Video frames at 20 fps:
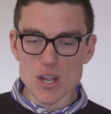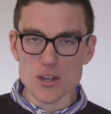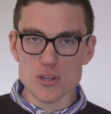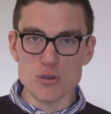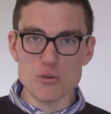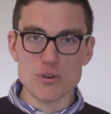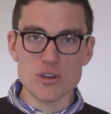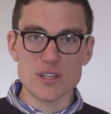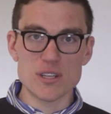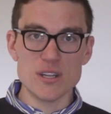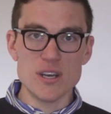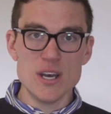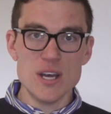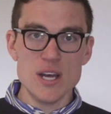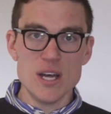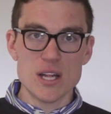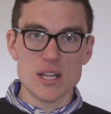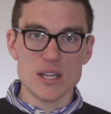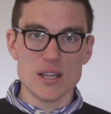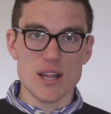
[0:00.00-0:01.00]
you could
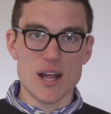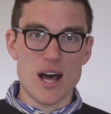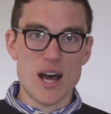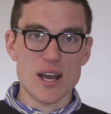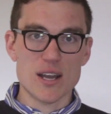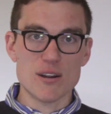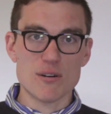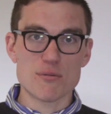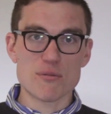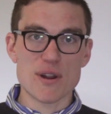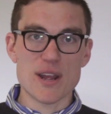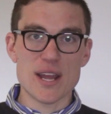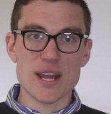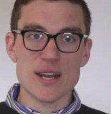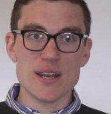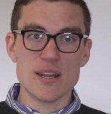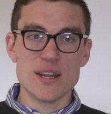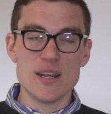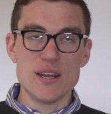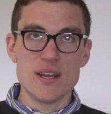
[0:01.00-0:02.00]
lock a
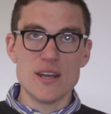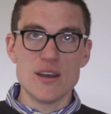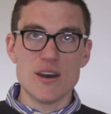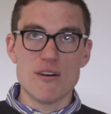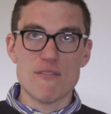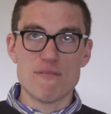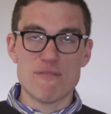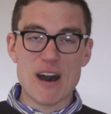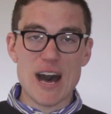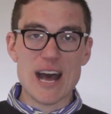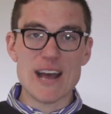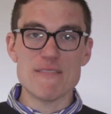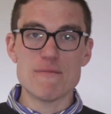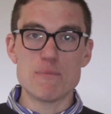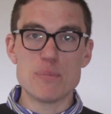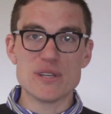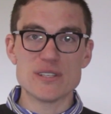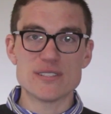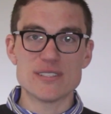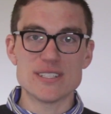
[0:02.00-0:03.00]
rate 5
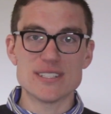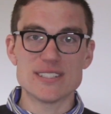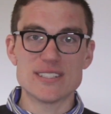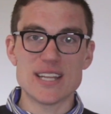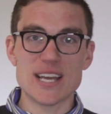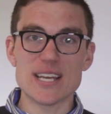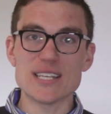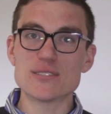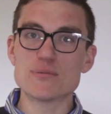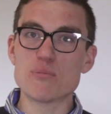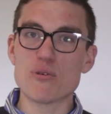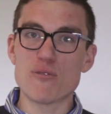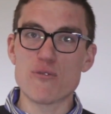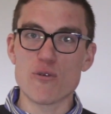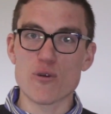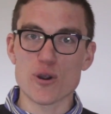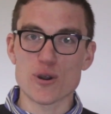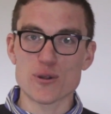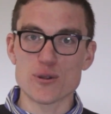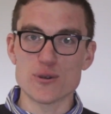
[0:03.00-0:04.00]
business days
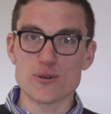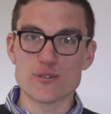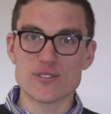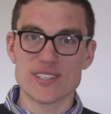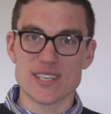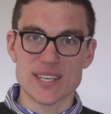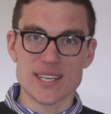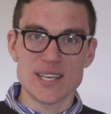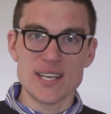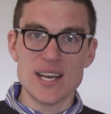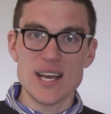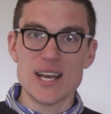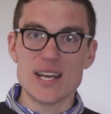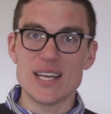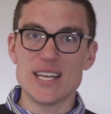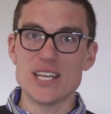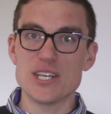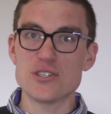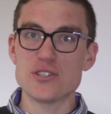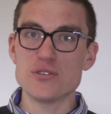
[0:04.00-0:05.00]
before closing,
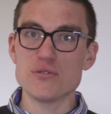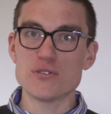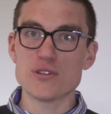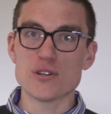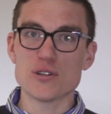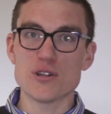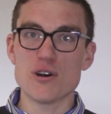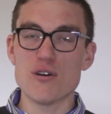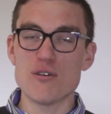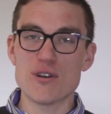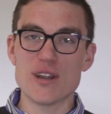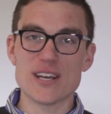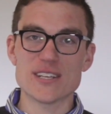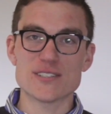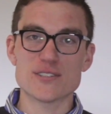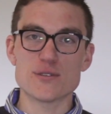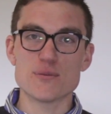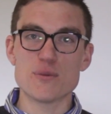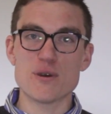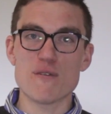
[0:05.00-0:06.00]
issue the loan
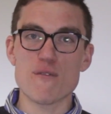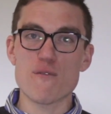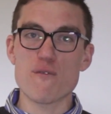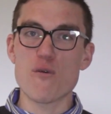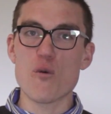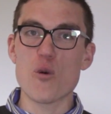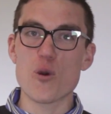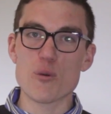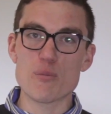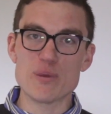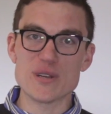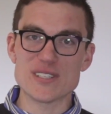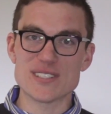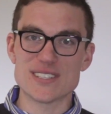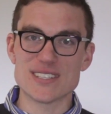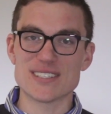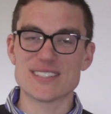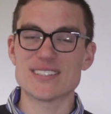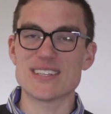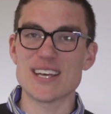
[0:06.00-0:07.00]
estimate 4
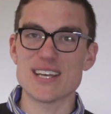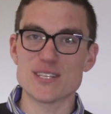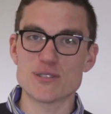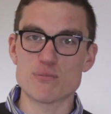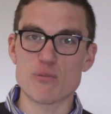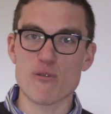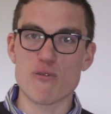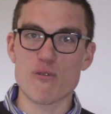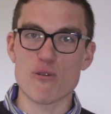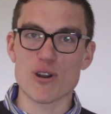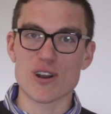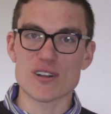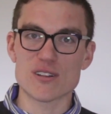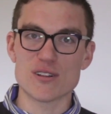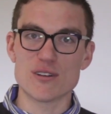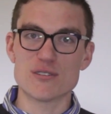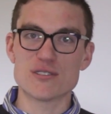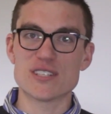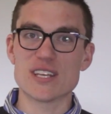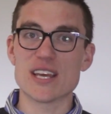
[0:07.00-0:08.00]
business days before
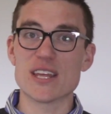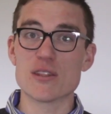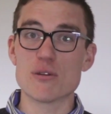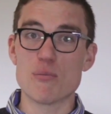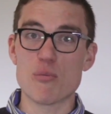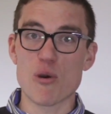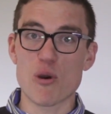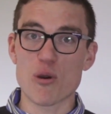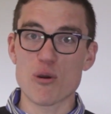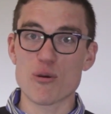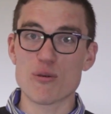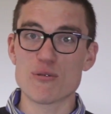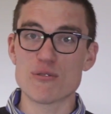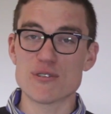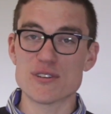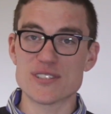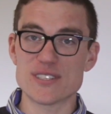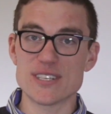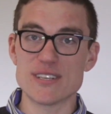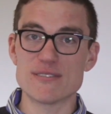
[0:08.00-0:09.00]
closing, and the borrower
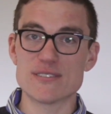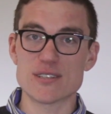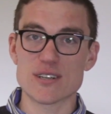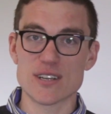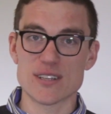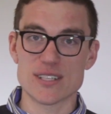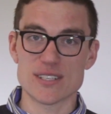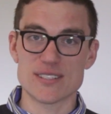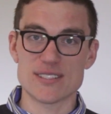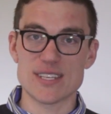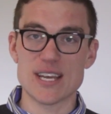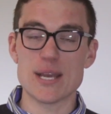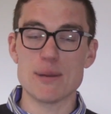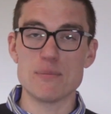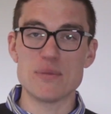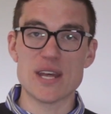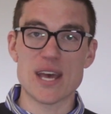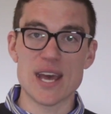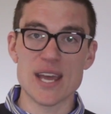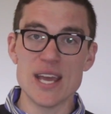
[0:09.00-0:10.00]
receives it on the
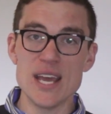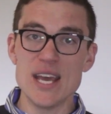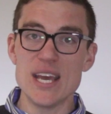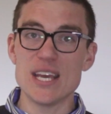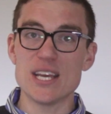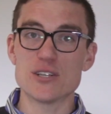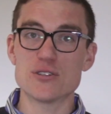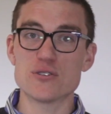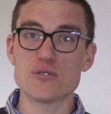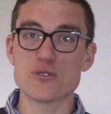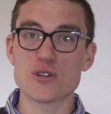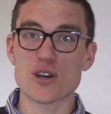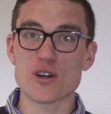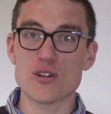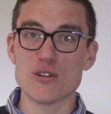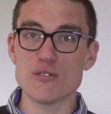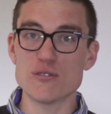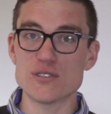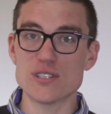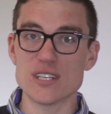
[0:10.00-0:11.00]
same day, issue the
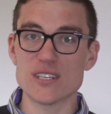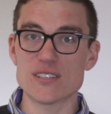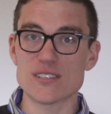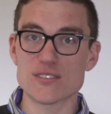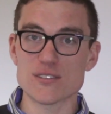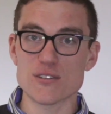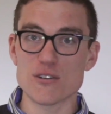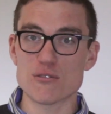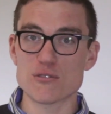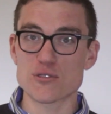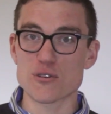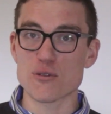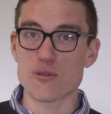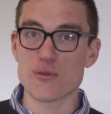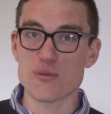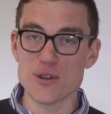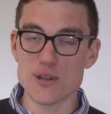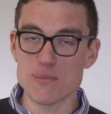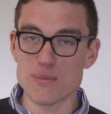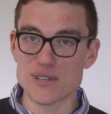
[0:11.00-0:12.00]
closing disclosure
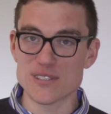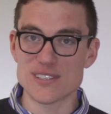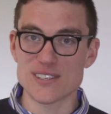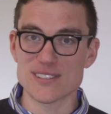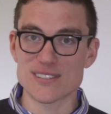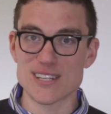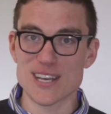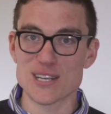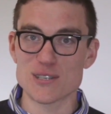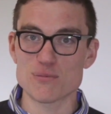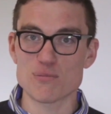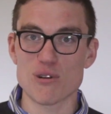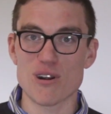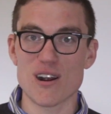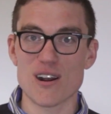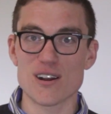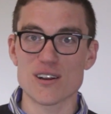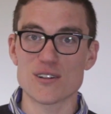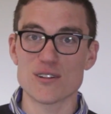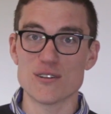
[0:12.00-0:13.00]
3 business days
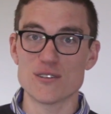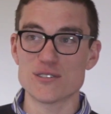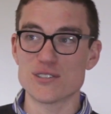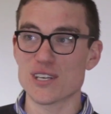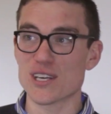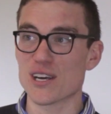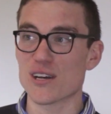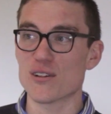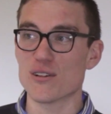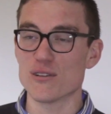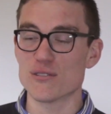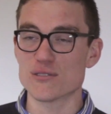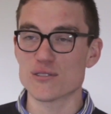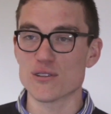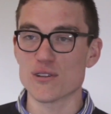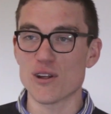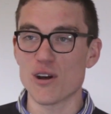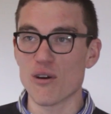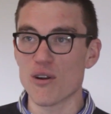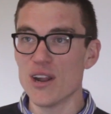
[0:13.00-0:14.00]
prior to closing, and close the
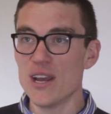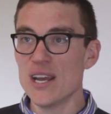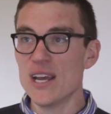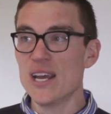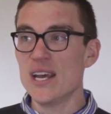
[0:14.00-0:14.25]
loan.